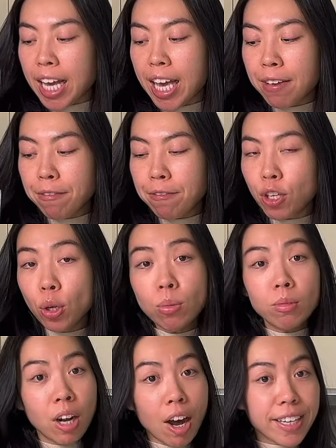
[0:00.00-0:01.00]
If
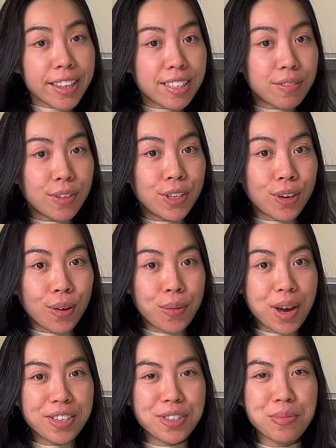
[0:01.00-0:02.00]
you like this
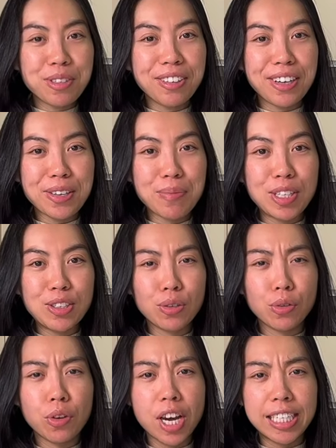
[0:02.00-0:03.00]
video and you would like me to
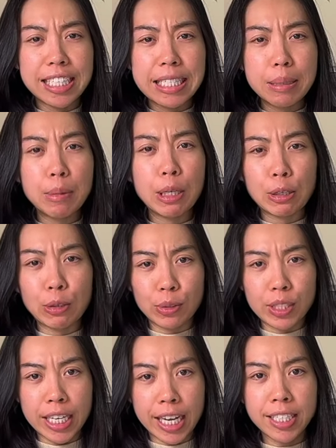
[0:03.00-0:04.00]
create similar
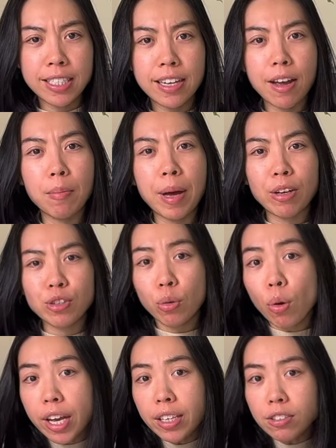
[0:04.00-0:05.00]
content about
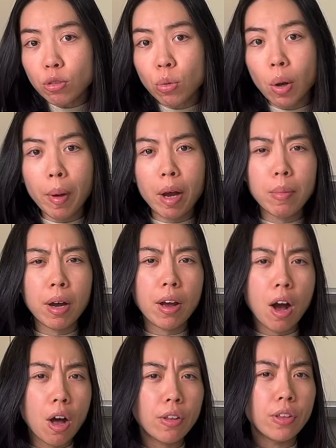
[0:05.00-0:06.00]
Hoyas or about my
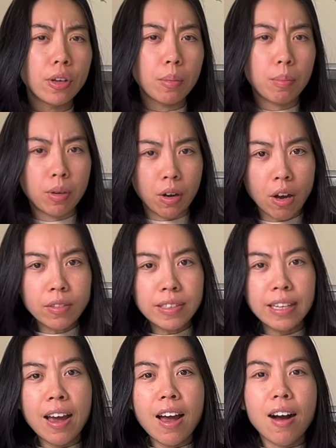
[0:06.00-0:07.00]
other
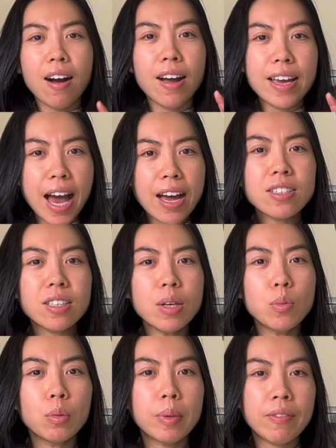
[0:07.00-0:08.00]
plants, I
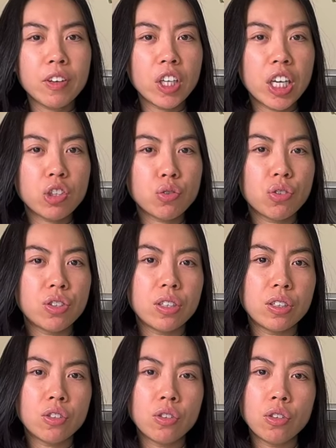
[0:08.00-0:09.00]
actually will be very
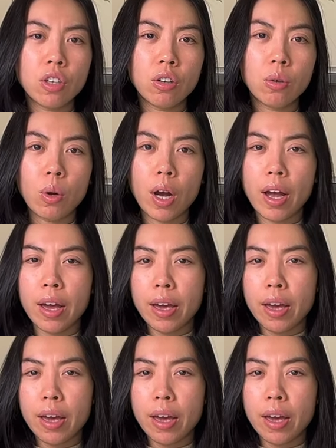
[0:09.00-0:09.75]
interested to know,